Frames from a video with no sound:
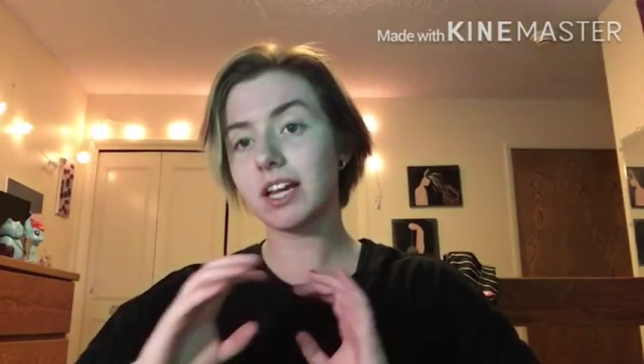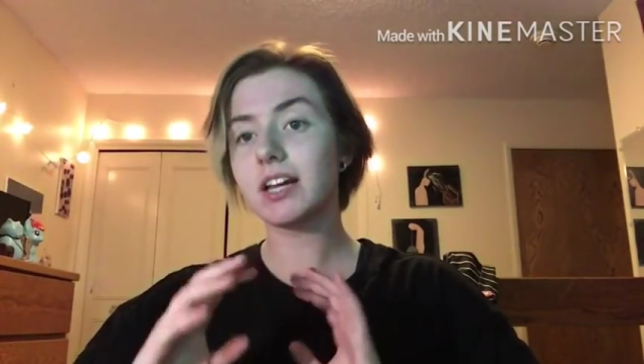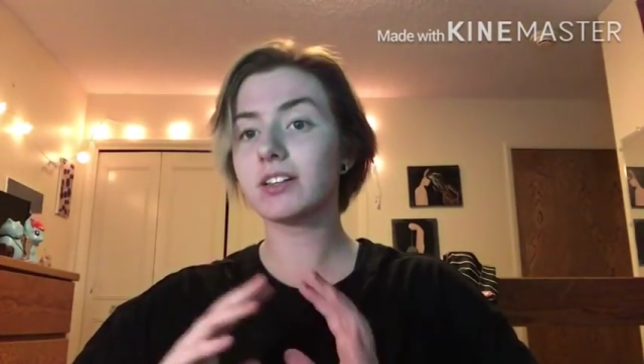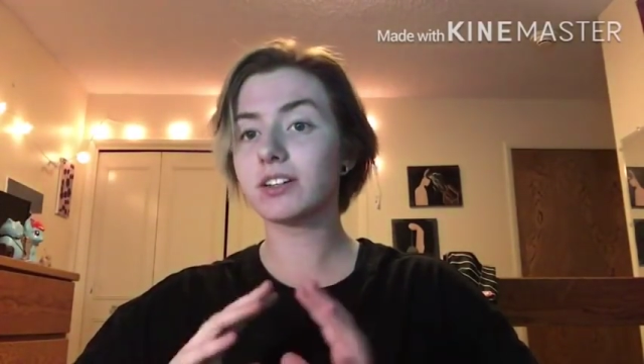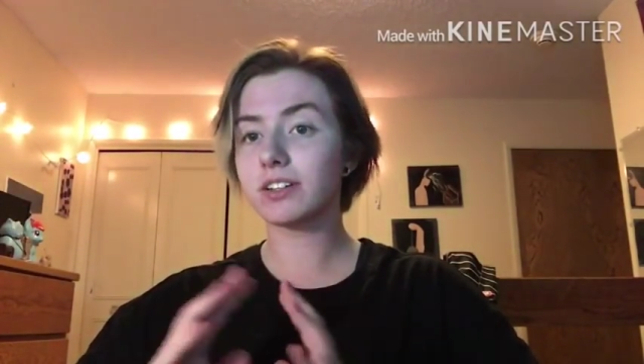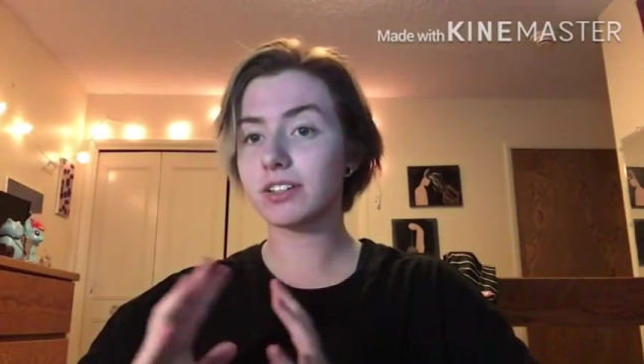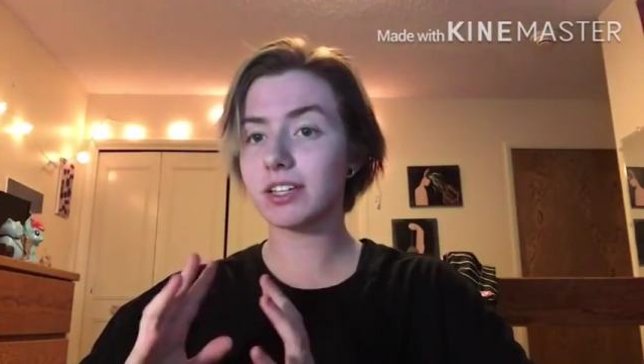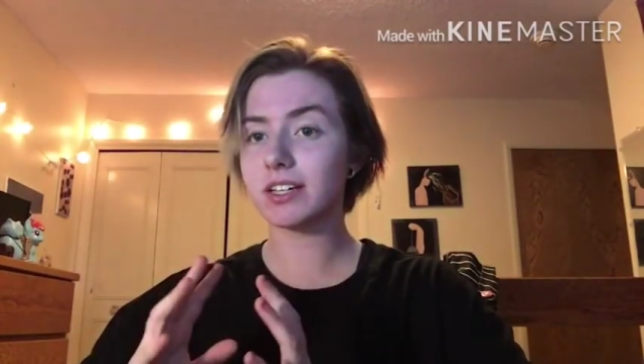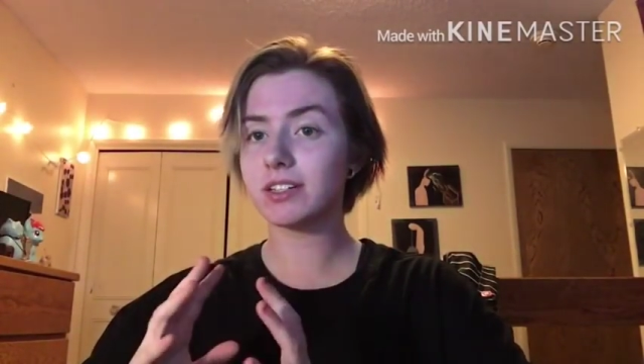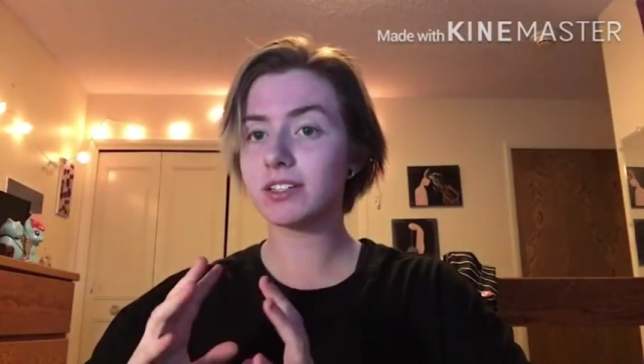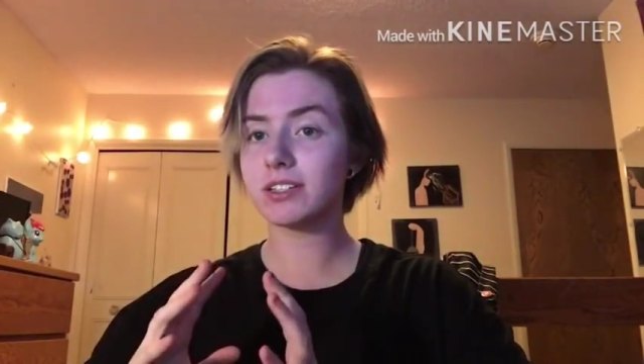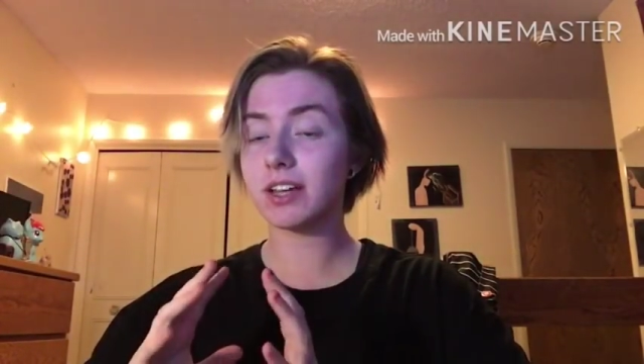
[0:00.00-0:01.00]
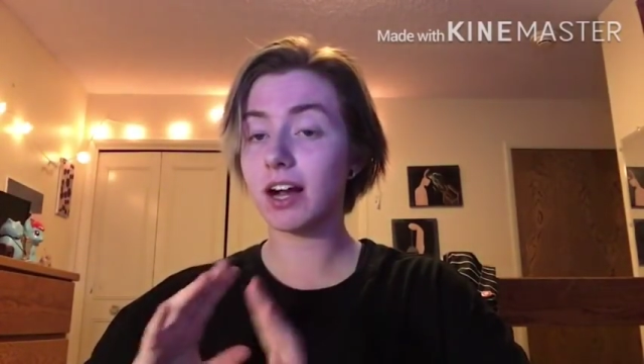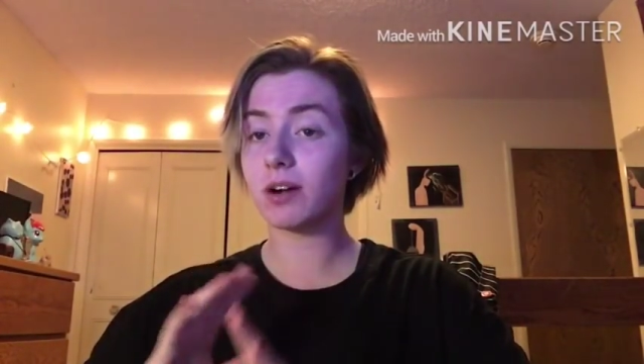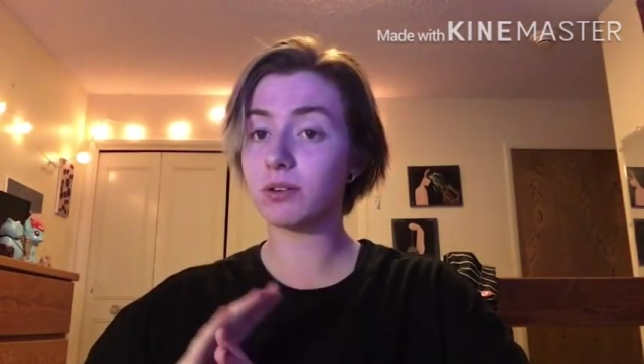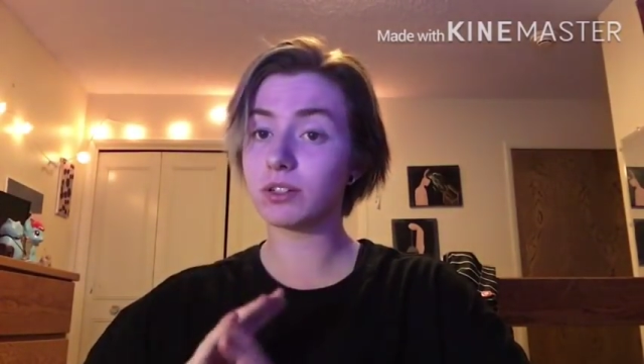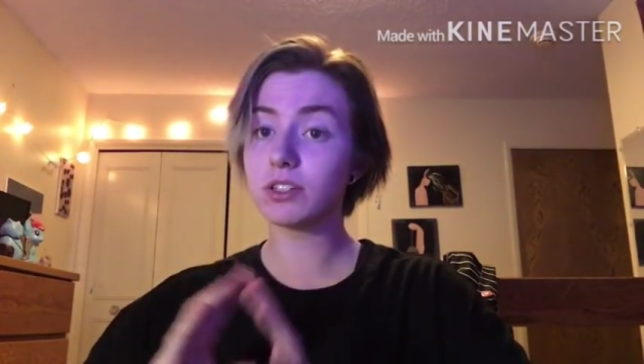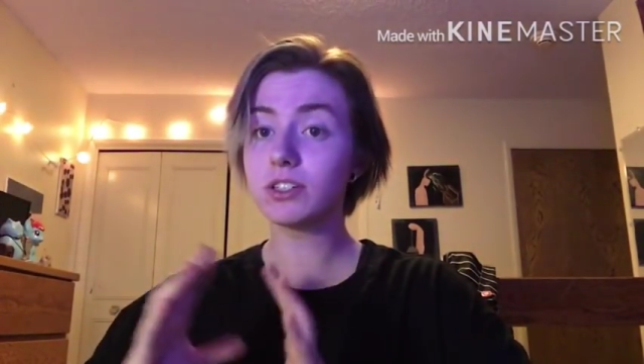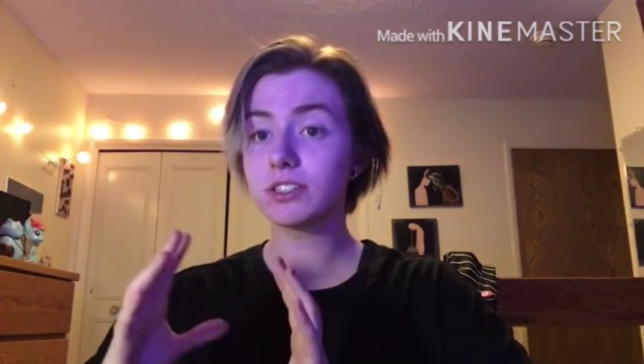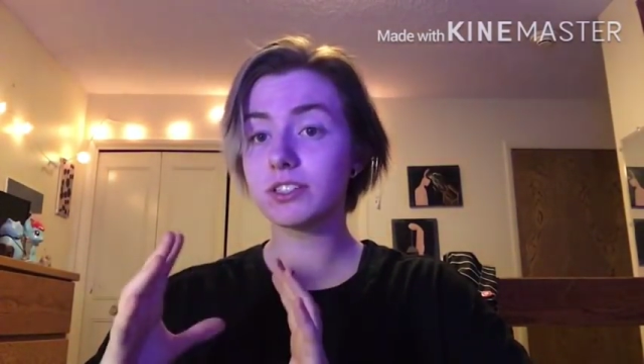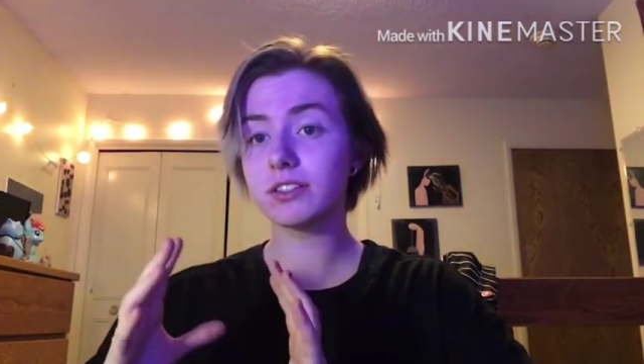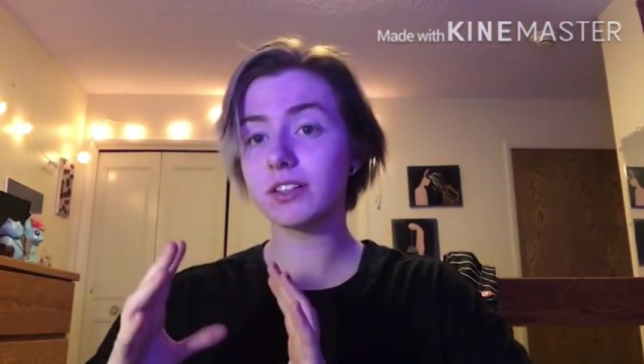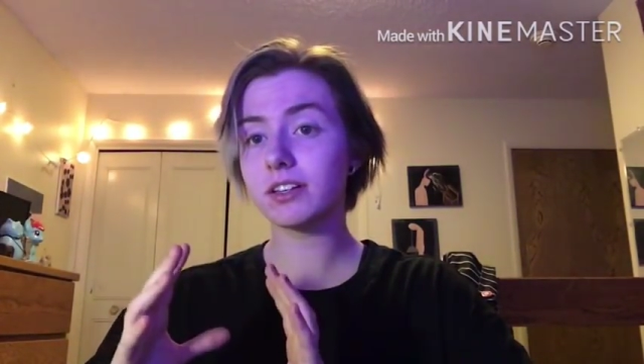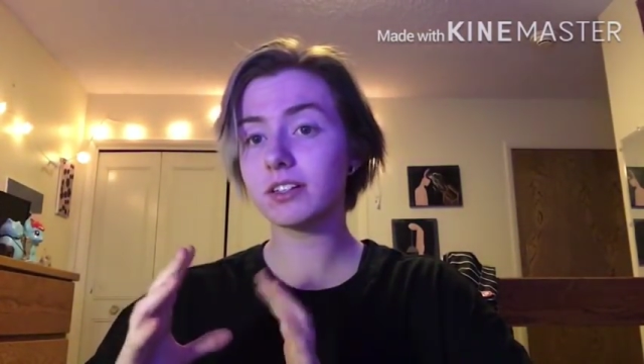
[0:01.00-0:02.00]
tailor things to how it looks
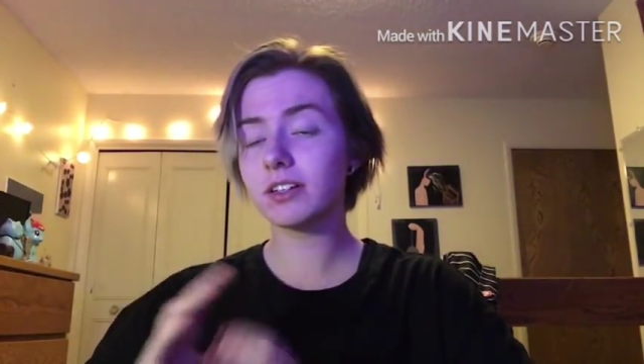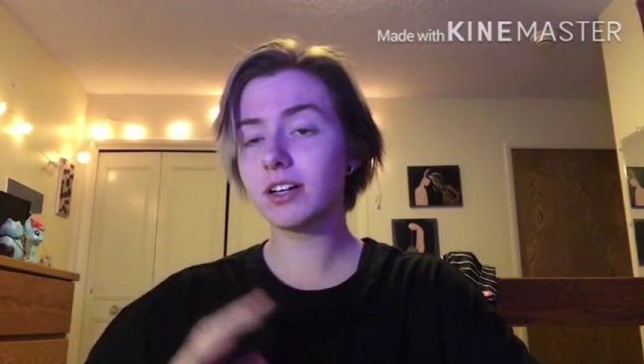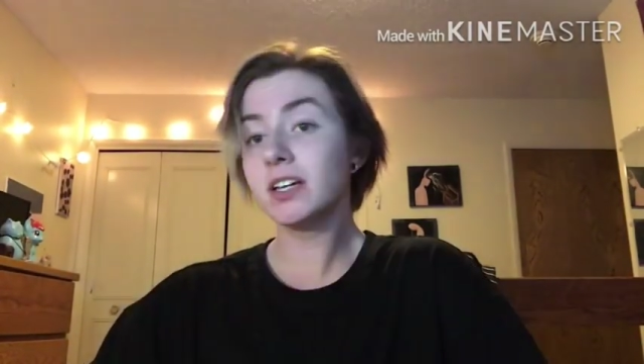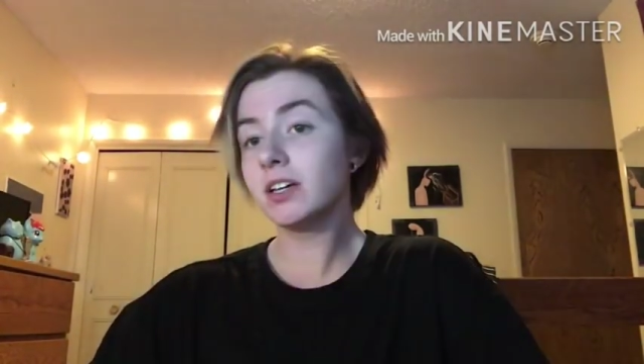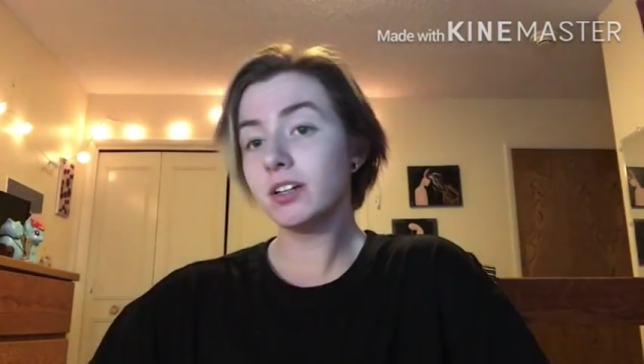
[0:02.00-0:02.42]
in there.